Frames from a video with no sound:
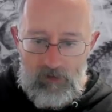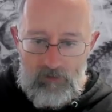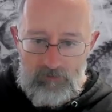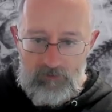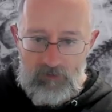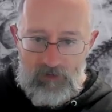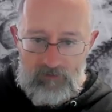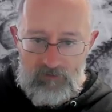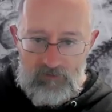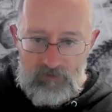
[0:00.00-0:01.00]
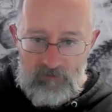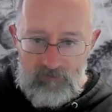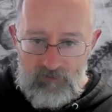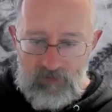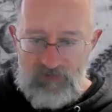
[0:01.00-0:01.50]
So you get this kind
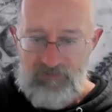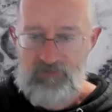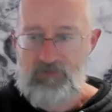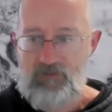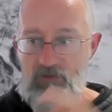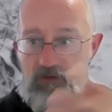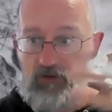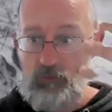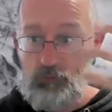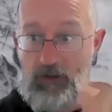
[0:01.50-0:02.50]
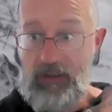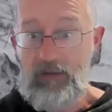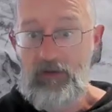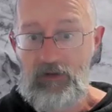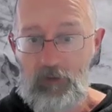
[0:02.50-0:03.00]
of nice
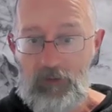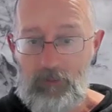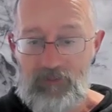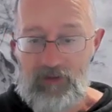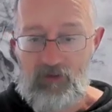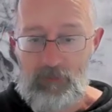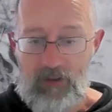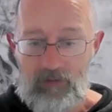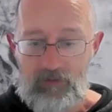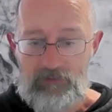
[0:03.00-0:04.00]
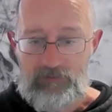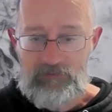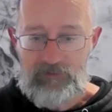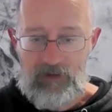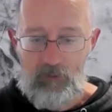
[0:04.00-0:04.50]
rigging going up and down the back
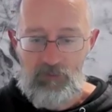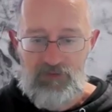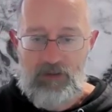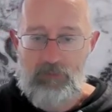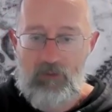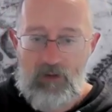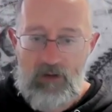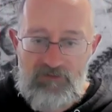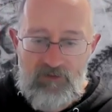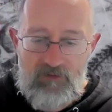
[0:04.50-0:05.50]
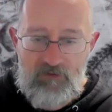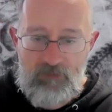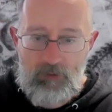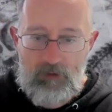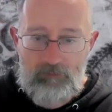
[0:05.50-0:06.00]
to help stabilize the
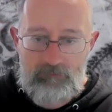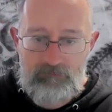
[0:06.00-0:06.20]
spine.